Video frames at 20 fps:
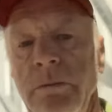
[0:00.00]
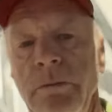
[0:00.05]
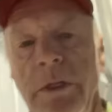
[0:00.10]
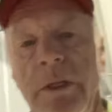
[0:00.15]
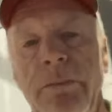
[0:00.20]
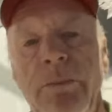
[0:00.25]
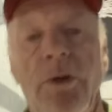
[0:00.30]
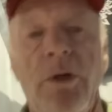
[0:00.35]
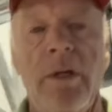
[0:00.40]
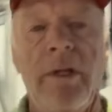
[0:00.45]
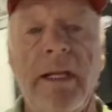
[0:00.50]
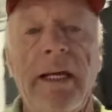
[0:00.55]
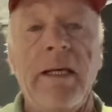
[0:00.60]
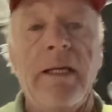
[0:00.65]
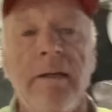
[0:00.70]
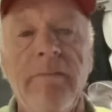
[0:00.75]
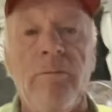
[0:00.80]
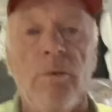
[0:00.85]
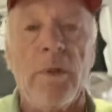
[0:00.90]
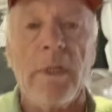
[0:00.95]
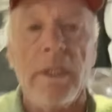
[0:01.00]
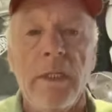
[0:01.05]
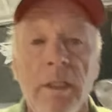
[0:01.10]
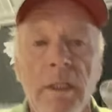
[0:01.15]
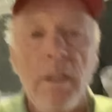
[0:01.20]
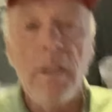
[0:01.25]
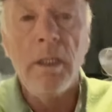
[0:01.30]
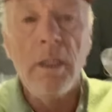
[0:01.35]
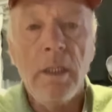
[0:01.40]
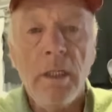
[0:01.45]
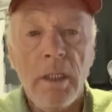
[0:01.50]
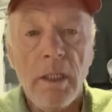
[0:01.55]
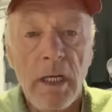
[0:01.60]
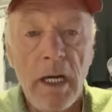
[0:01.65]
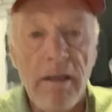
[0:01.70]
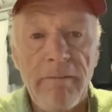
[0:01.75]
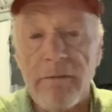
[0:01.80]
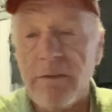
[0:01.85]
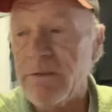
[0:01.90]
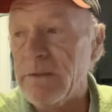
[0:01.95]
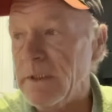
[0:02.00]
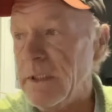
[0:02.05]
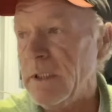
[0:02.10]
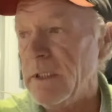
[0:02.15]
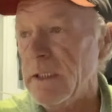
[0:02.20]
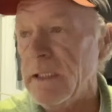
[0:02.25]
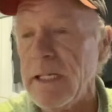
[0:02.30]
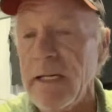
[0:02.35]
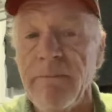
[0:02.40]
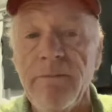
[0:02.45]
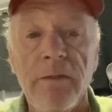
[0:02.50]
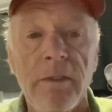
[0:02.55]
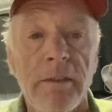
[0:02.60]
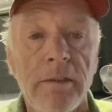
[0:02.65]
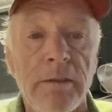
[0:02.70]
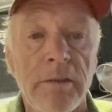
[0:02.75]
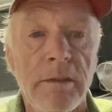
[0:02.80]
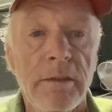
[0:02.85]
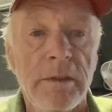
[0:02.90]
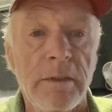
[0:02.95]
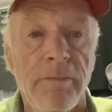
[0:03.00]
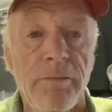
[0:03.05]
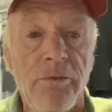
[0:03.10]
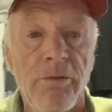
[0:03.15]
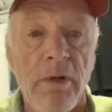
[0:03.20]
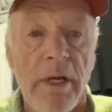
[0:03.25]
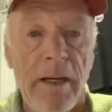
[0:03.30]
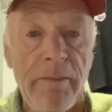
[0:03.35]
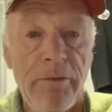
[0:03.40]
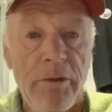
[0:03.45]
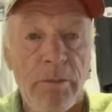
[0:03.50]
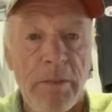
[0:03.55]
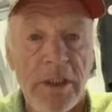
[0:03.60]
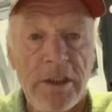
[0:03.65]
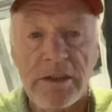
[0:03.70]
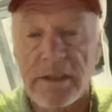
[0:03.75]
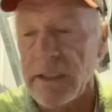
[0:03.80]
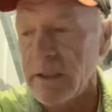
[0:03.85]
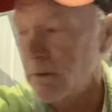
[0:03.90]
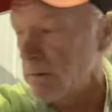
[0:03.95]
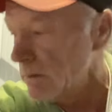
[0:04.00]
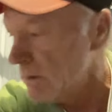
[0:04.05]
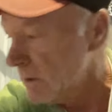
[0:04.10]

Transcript: be part of that giveaway, obviously you're gonna have to subscribe to my channel.